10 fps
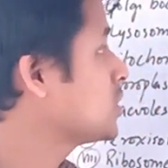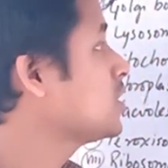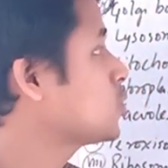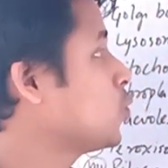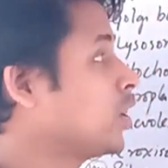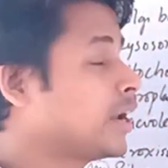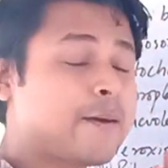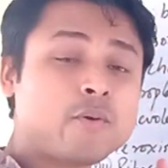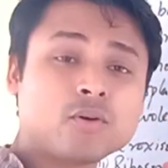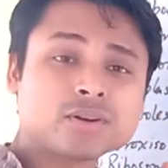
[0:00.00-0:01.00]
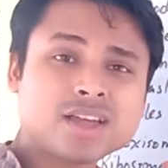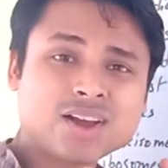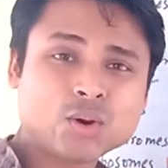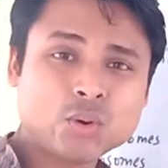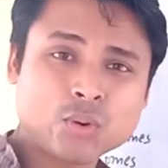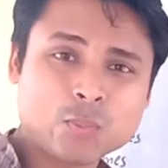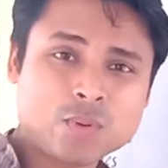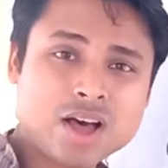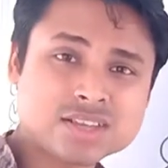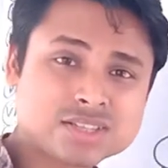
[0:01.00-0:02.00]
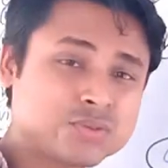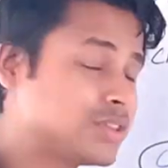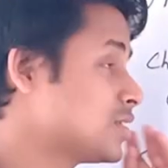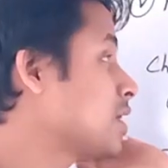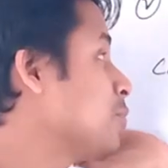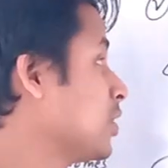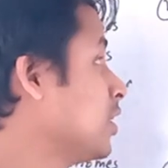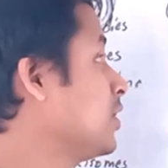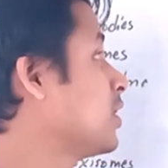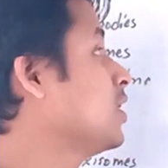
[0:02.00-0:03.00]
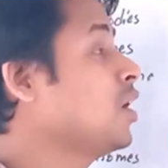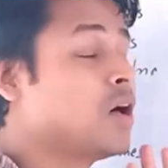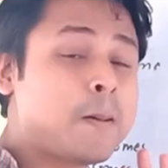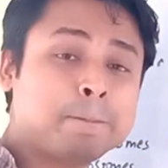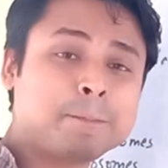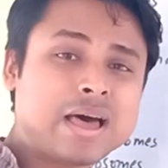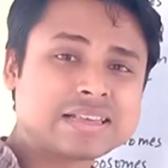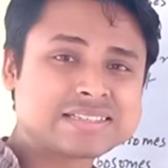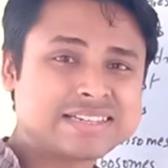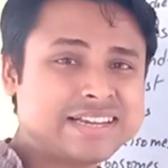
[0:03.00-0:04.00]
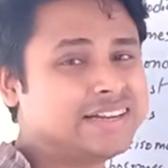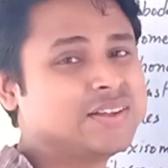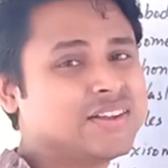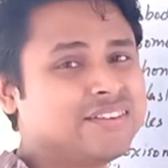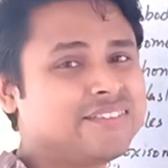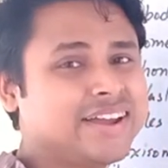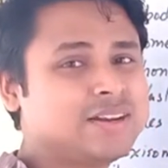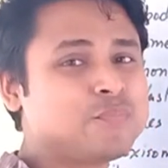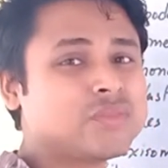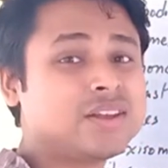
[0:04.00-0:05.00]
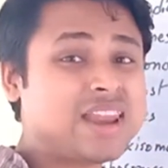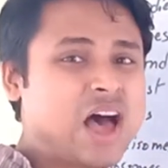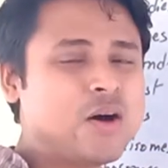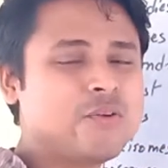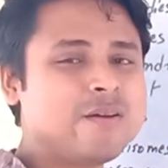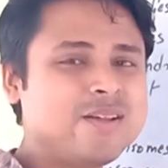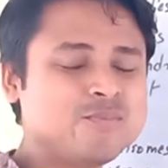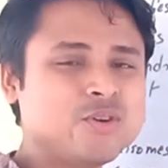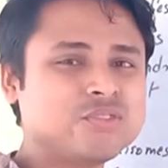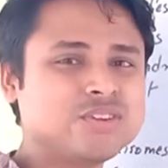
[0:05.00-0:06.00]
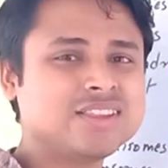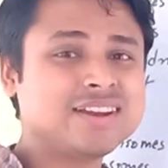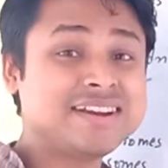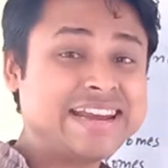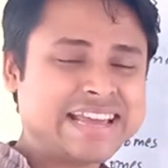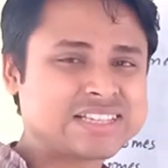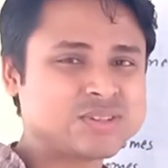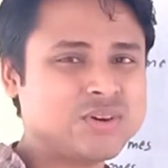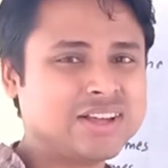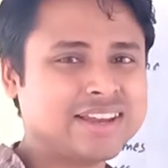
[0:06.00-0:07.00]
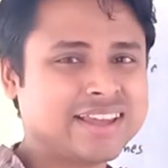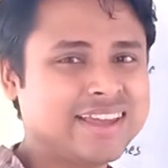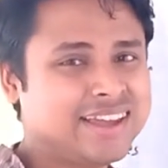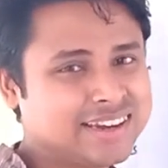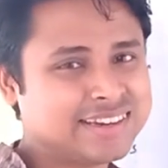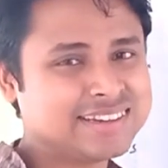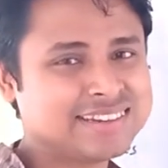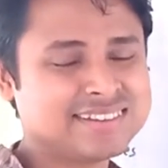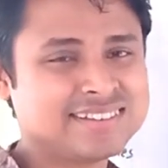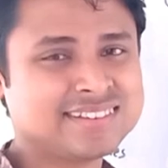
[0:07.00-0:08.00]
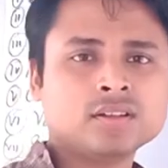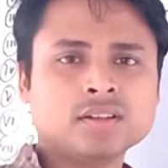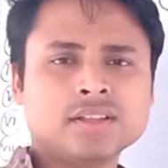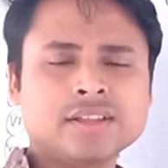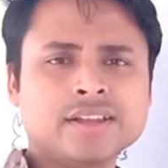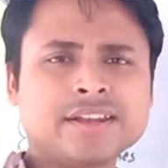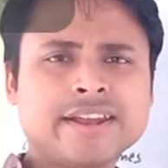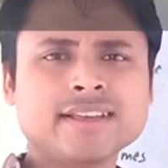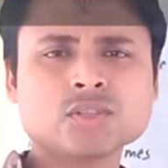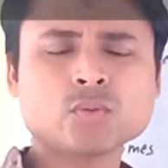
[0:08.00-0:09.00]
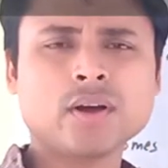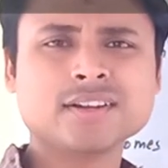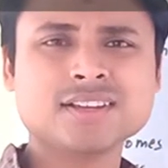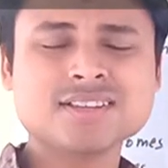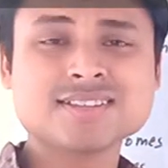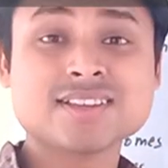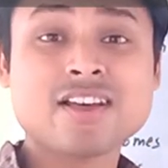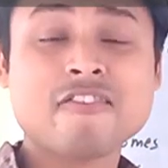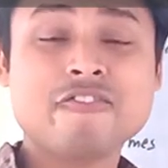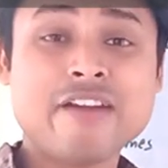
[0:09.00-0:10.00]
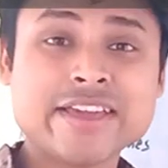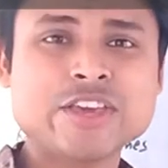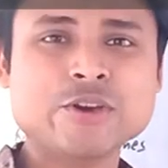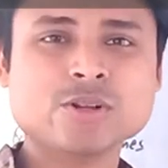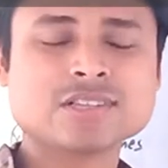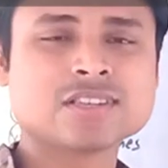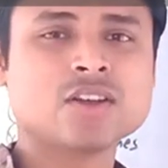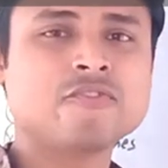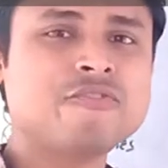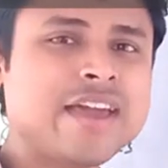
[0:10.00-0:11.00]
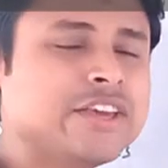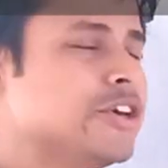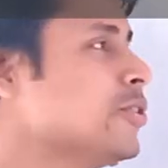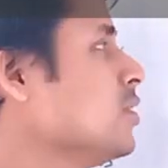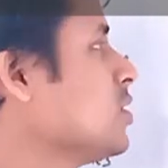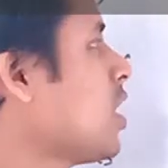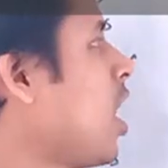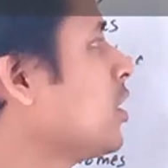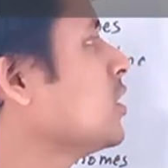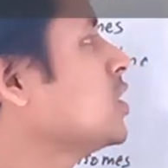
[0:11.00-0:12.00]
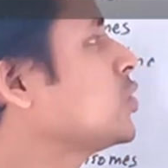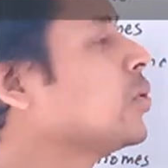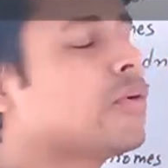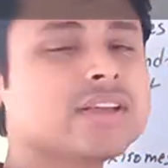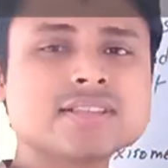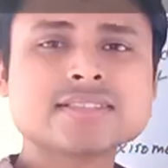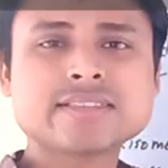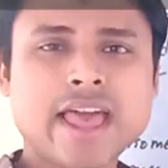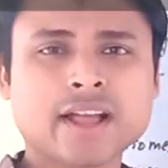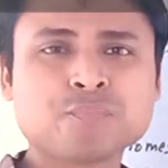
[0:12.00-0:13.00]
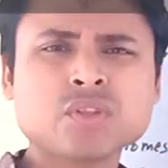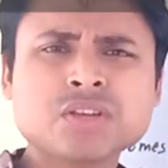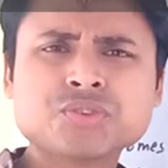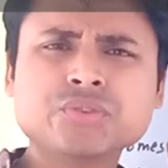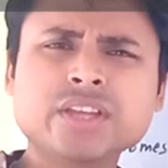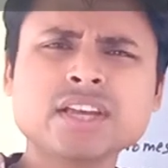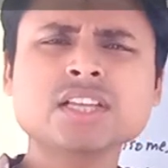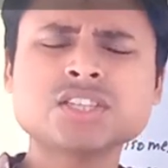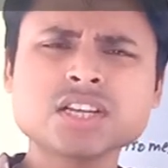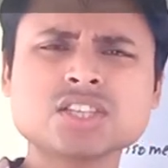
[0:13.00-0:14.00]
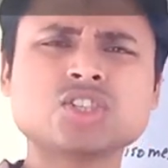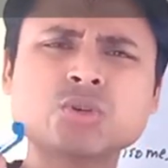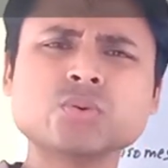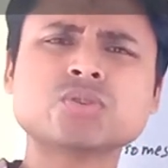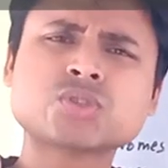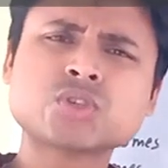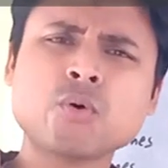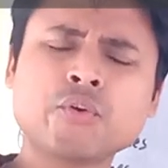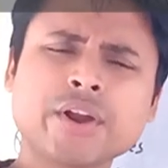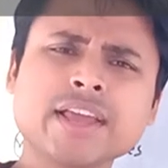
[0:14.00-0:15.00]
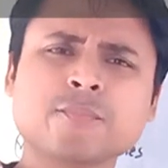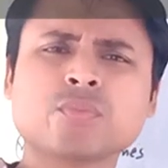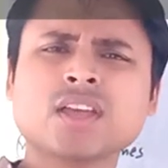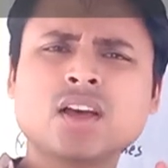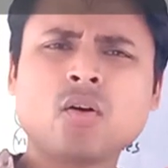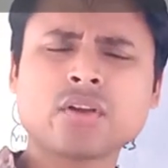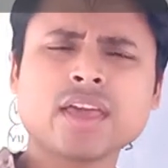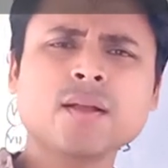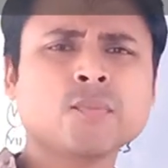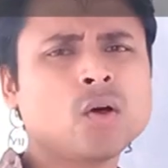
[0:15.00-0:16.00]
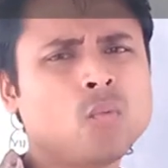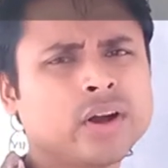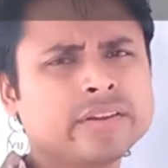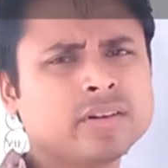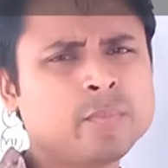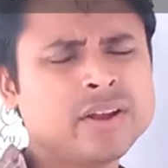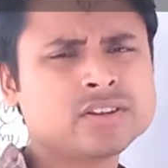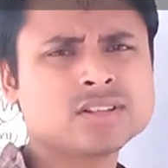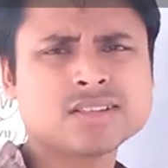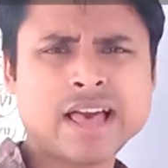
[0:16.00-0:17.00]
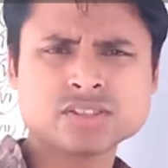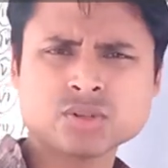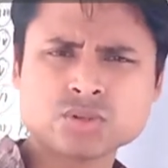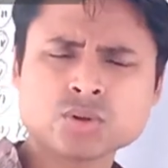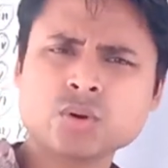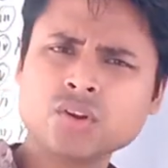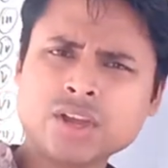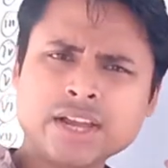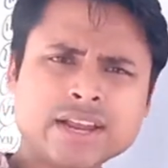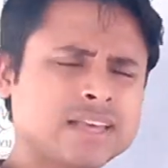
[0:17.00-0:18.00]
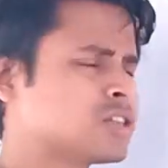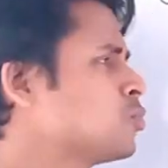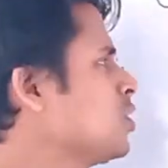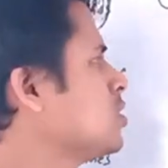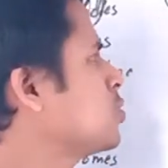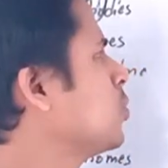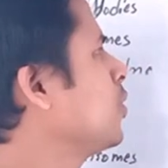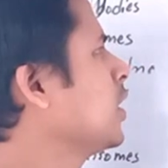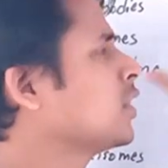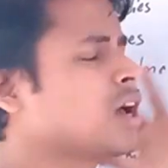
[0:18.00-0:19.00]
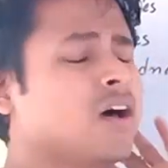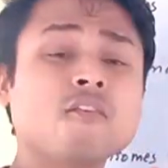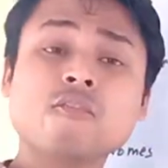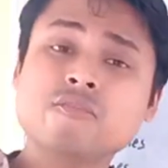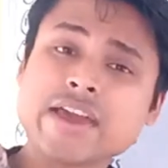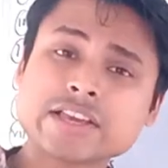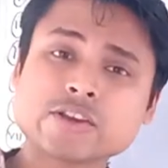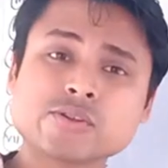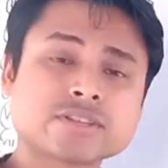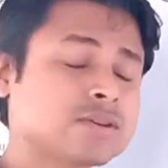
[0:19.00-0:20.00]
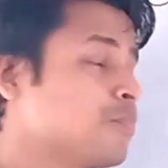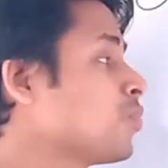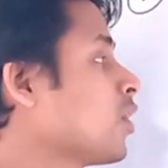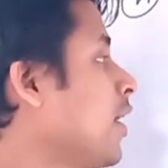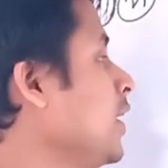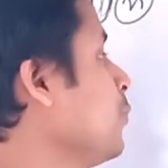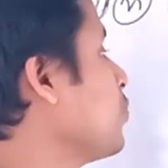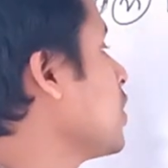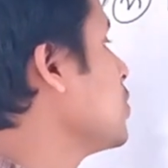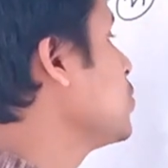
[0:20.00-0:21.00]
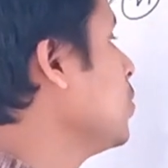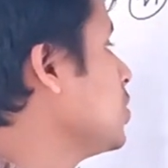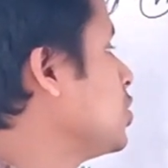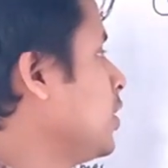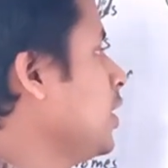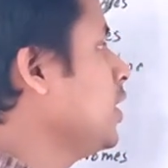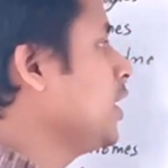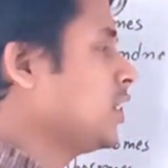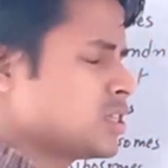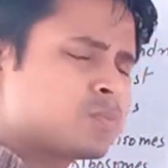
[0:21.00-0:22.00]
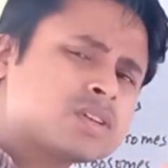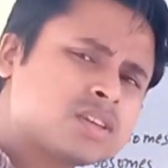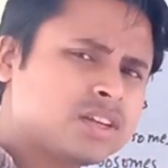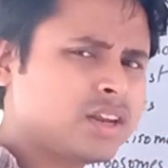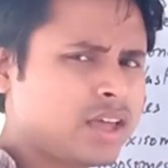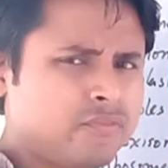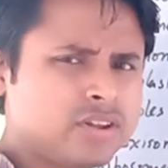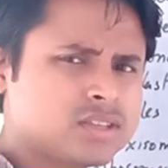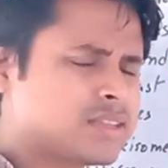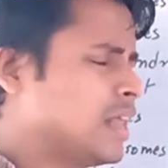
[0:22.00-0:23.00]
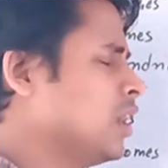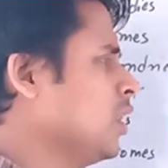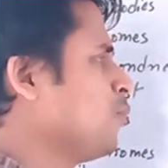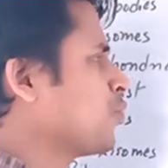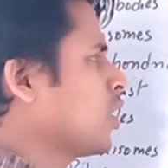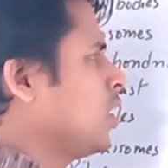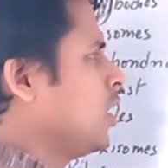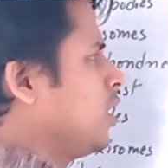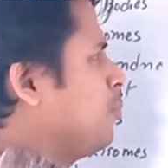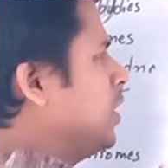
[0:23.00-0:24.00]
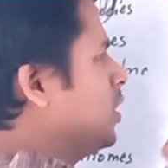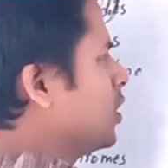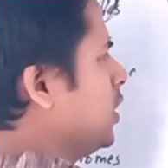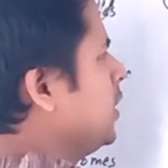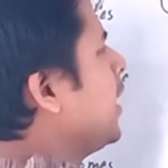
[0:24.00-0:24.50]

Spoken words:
this is what about the chloroplast, which is coming under the plastid, right? Now we will move to the next one again. Next one is vacuoles. Vacuoles are the storage sac. So they just do storing. Okay, whatever materials has to store, it has to be stored in the vacuoles, right? So generally it is present in every cell, but